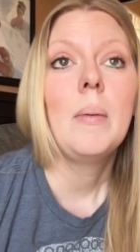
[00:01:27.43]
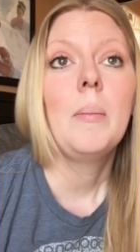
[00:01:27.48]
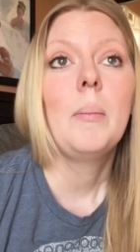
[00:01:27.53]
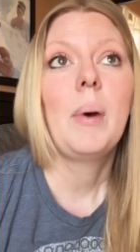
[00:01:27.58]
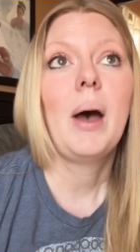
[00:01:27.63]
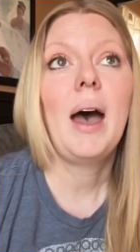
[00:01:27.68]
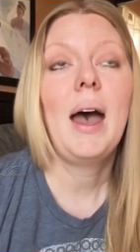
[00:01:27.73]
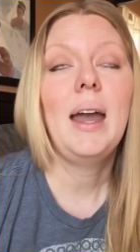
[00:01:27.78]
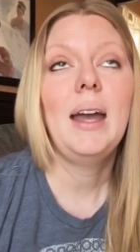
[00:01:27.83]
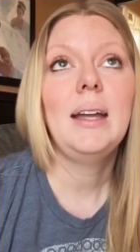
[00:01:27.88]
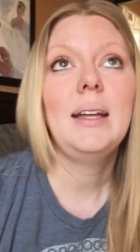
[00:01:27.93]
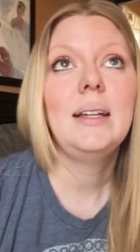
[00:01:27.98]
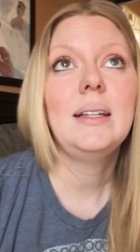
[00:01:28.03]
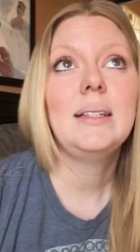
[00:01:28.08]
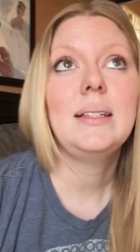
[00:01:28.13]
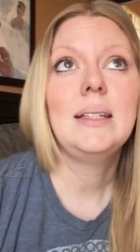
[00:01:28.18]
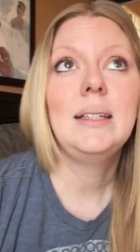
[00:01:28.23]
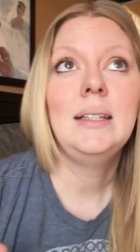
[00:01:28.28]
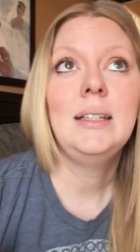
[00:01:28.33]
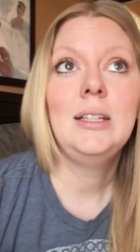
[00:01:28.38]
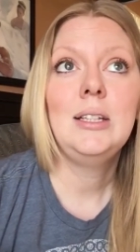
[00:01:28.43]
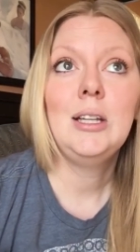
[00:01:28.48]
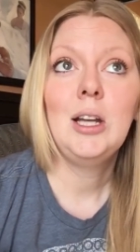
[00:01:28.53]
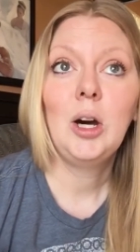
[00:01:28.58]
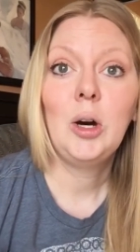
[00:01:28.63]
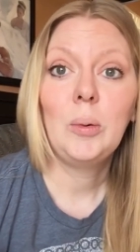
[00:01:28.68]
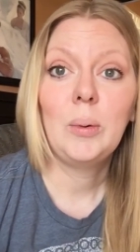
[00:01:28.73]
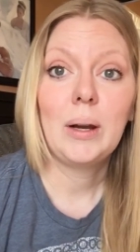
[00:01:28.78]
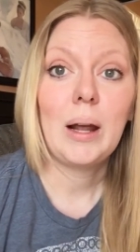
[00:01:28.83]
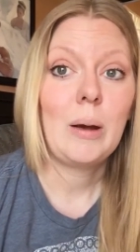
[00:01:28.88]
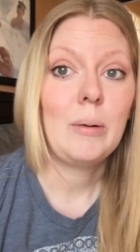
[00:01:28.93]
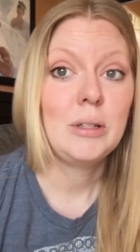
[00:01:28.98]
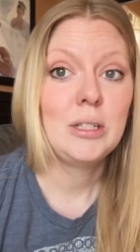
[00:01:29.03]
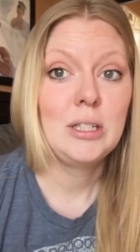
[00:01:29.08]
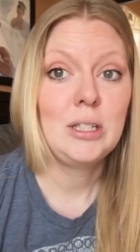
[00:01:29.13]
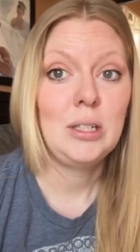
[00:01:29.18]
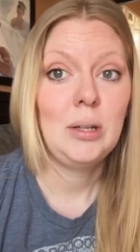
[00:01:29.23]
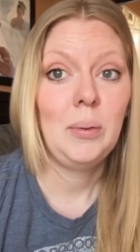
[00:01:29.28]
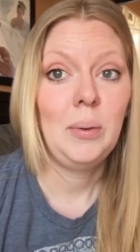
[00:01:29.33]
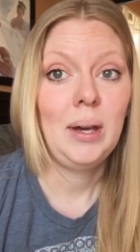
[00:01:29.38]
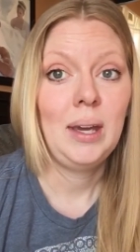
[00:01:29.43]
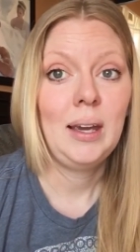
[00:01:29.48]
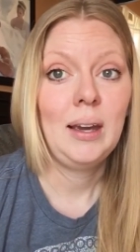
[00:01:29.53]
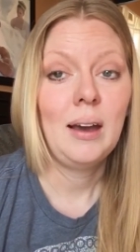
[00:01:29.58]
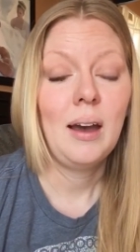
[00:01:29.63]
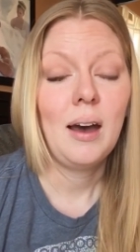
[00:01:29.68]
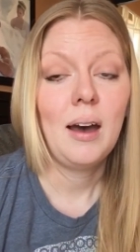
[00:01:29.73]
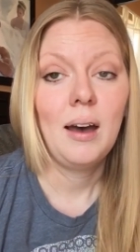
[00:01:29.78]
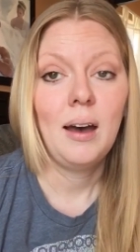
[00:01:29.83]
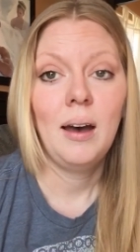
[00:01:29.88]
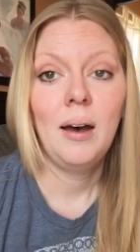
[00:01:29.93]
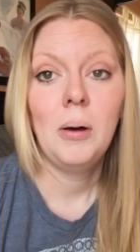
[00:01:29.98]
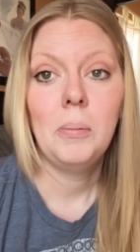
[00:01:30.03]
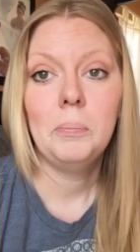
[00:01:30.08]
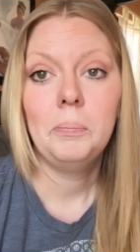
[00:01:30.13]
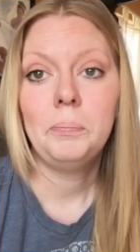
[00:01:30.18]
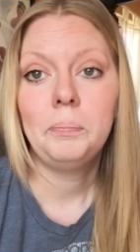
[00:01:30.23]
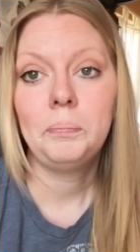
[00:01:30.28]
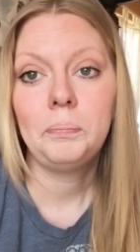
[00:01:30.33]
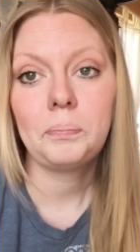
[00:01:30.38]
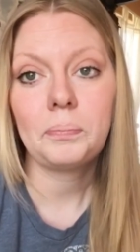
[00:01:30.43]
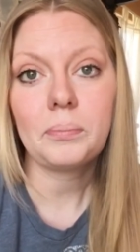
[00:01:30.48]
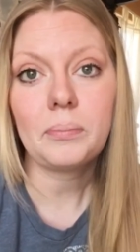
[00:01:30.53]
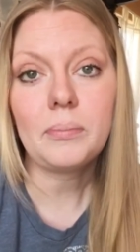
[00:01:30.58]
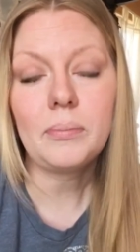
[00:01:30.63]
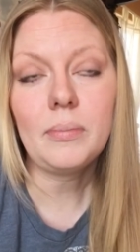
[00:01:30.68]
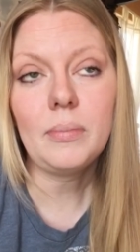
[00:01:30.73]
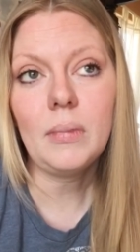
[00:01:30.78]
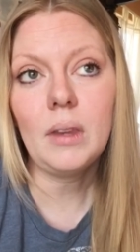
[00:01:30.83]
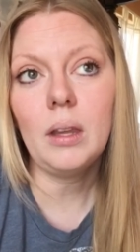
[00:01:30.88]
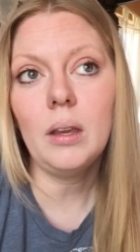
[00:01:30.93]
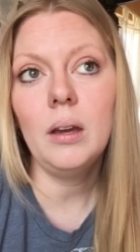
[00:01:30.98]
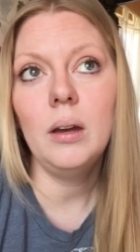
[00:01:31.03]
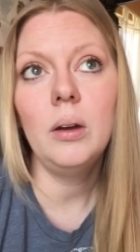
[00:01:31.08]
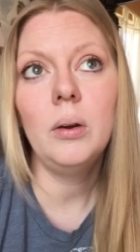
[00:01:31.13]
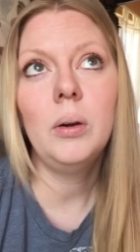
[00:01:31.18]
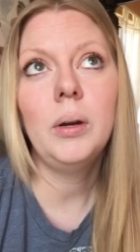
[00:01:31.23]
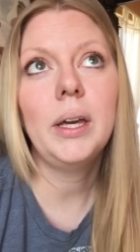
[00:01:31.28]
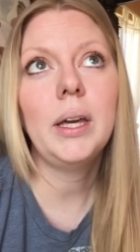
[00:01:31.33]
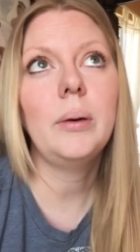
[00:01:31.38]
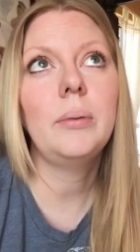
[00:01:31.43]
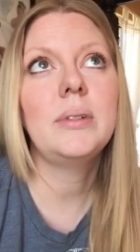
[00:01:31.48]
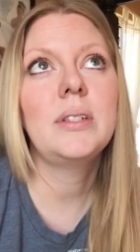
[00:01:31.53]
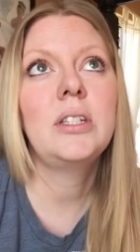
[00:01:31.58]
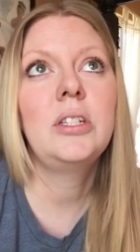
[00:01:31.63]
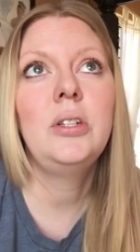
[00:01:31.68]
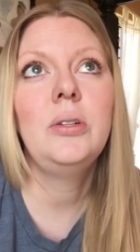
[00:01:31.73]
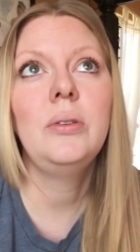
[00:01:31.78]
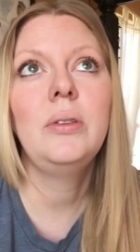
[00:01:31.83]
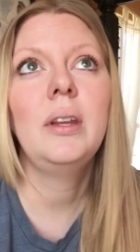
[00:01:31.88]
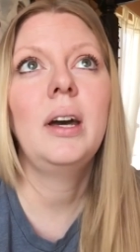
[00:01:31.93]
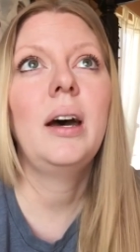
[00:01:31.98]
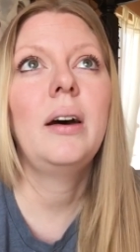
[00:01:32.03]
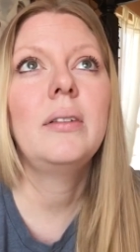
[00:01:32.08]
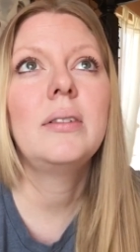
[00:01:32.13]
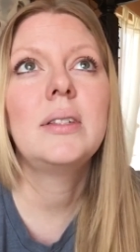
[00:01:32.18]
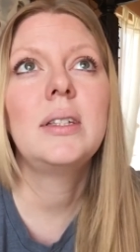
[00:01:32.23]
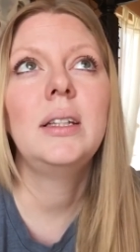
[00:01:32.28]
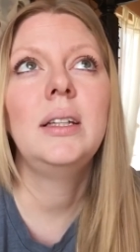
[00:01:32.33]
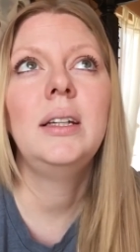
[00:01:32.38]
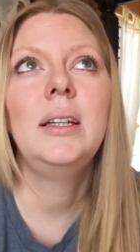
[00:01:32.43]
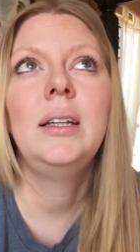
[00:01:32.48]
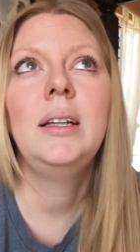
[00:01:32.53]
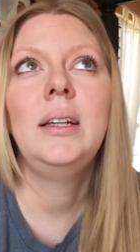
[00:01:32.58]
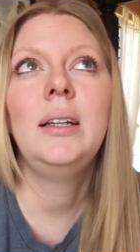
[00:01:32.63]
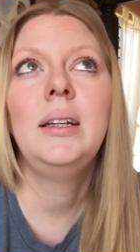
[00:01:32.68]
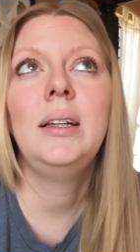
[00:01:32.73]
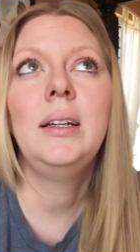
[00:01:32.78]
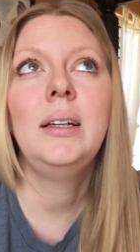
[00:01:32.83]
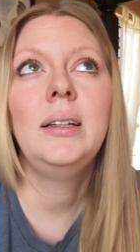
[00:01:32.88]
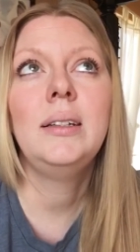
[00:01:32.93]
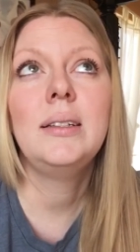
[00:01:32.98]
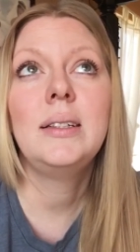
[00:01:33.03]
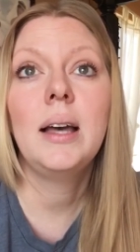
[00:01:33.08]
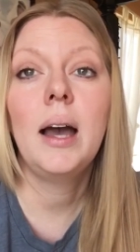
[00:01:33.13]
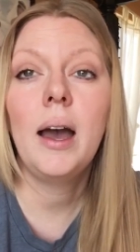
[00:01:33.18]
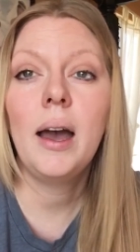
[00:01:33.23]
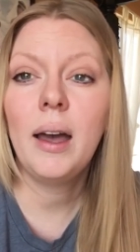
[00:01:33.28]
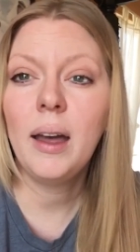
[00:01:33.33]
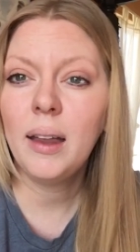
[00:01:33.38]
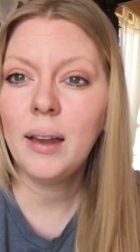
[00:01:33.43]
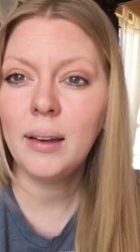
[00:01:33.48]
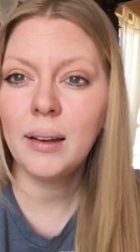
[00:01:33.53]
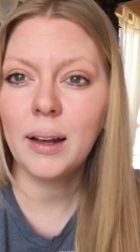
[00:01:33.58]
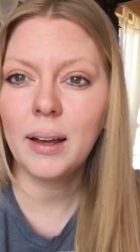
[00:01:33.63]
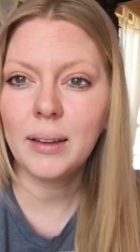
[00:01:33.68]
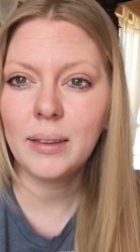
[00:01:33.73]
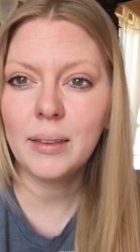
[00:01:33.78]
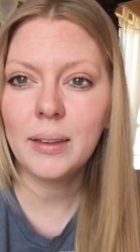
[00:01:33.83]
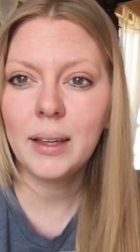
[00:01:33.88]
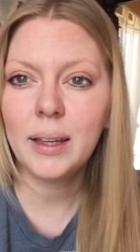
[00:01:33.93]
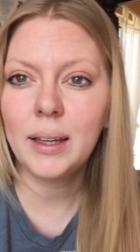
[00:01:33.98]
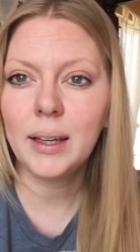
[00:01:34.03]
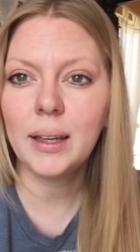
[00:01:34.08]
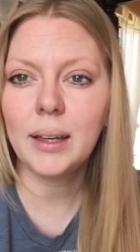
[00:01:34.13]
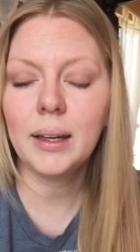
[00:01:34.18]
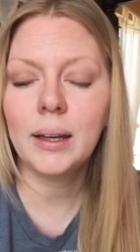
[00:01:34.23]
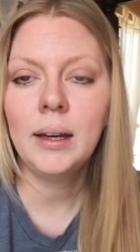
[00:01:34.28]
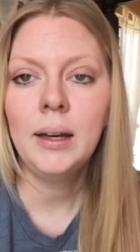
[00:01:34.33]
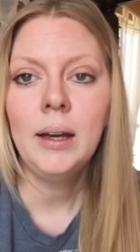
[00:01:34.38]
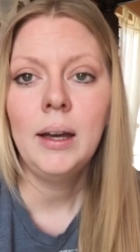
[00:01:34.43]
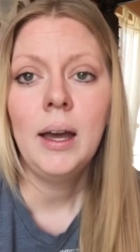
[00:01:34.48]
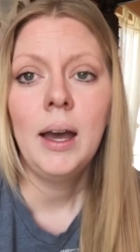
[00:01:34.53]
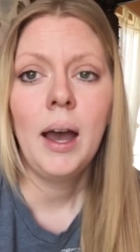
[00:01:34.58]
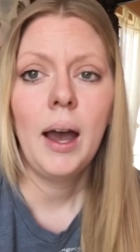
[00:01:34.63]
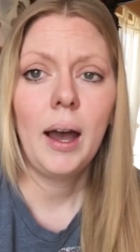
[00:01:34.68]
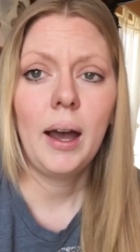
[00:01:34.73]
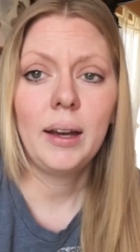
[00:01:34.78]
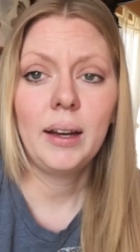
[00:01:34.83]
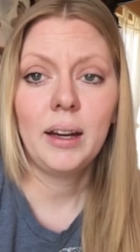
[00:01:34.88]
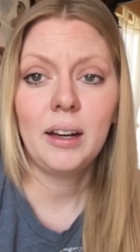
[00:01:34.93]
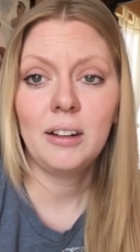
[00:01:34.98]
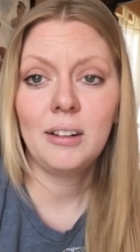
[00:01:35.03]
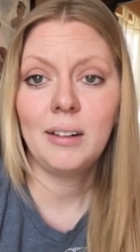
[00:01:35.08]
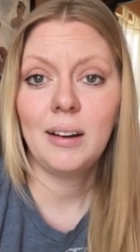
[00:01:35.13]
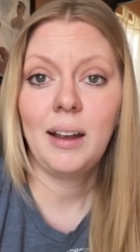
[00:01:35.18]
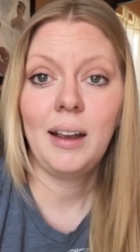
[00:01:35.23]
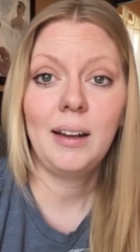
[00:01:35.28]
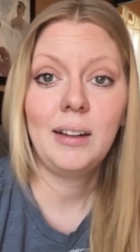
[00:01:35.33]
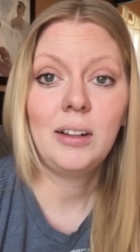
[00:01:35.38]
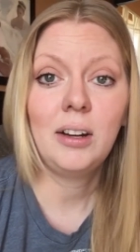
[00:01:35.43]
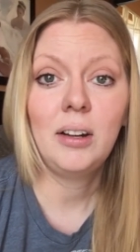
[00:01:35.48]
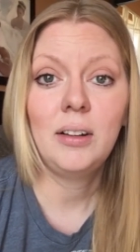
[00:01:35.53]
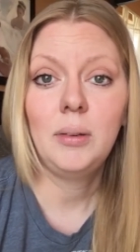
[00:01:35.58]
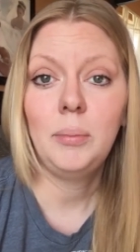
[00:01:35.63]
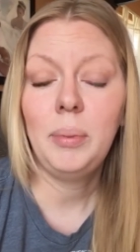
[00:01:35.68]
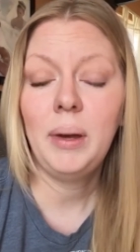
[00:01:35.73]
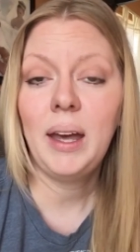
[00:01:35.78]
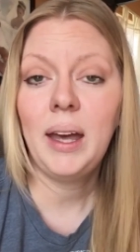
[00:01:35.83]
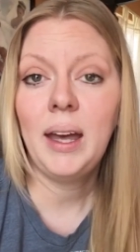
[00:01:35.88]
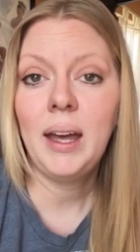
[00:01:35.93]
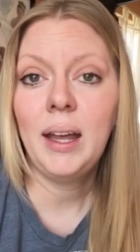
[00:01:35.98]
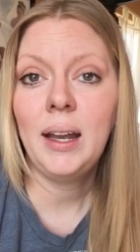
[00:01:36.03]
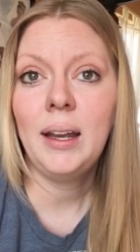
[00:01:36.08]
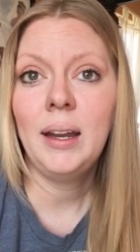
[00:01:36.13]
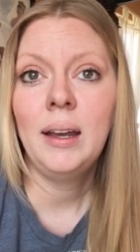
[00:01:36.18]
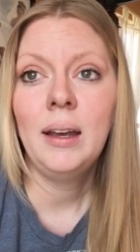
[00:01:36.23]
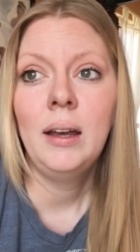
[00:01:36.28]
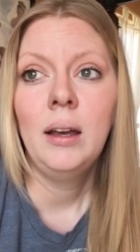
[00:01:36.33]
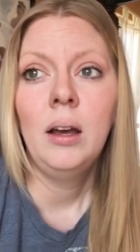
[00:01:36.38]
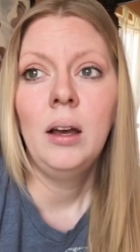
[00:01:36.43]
But I didn't know what I was doing. It was 2010, I think, and Garen and I had gone to bed.